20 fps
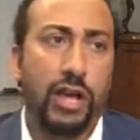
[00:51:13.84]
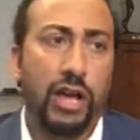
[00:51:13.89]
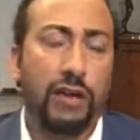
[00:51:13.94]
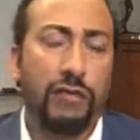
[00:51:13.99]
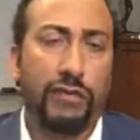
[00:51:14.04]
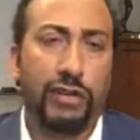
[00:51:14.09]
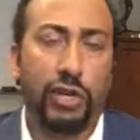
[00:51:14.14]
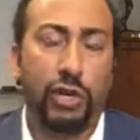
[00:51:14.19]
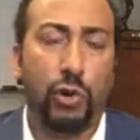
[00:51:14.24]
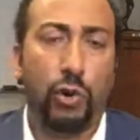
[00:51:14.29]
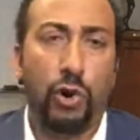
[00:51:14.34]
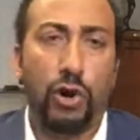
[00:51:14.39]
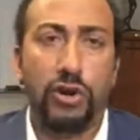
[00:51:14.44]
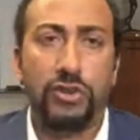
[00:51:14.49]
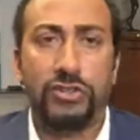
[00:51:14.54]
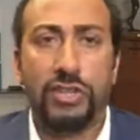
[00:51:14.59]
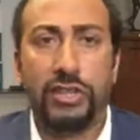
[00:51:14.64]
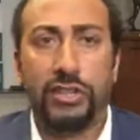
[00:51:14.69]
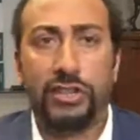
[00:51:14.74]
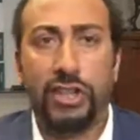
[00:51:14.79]
of
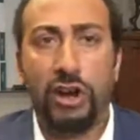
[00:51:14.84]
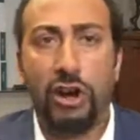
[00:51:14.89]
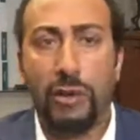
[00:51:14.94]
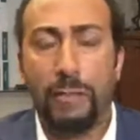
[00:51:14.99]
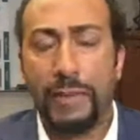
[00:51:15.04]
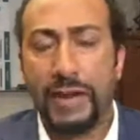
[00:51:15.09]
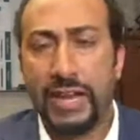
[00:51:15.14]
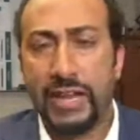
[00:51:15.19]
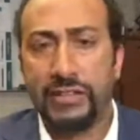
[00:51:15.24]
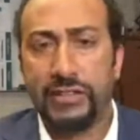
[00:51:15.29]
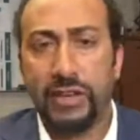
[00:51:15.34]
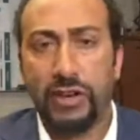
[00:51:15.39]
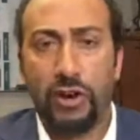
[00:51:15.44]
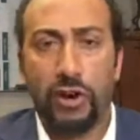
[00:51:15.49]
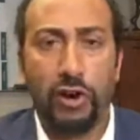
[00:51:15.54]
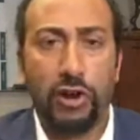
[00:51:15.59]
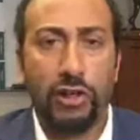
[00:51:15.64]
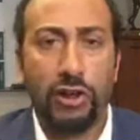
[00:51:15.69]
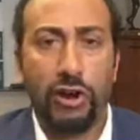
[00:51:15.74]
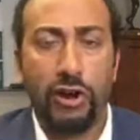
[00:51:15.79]
cures and therapies and
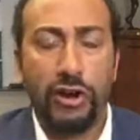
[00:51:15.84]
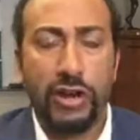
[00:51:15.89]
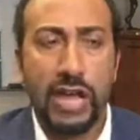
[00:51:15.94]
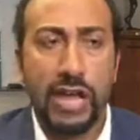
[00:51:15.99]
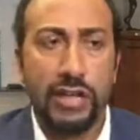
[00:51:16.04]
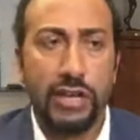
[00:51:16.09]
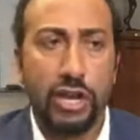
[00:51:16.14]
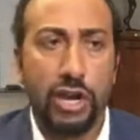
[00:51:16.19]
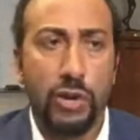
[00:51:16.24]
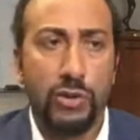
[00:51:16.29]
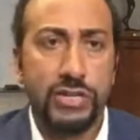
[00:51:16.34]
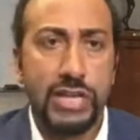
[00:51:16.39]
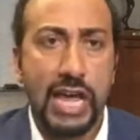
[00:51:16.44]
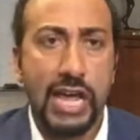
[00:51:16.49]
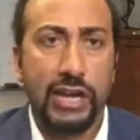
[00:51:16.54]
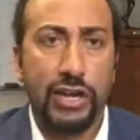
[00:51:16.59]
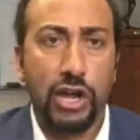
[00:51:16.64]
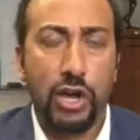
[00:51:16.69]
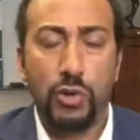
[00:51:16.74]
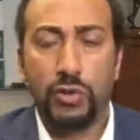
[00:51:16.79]
earlier you know
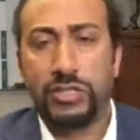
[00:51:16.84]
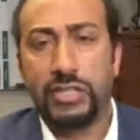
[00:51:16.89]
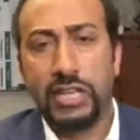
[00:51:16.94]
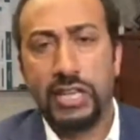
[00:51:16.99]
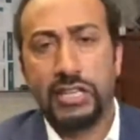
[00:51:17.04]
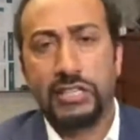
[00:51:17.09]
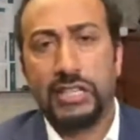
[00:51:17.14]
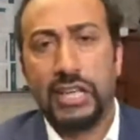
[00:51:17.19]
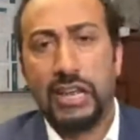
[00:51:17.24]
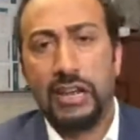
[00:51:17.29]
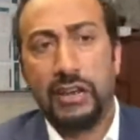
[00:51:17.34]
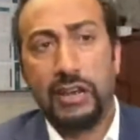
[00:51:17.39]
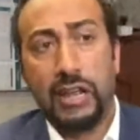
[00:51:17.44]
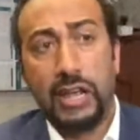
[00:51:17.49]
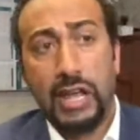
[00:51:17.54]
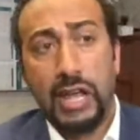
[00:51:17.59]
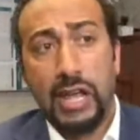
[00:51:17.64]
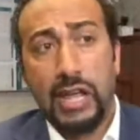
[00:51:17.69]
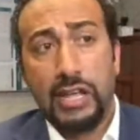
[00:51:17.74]
diagnosis and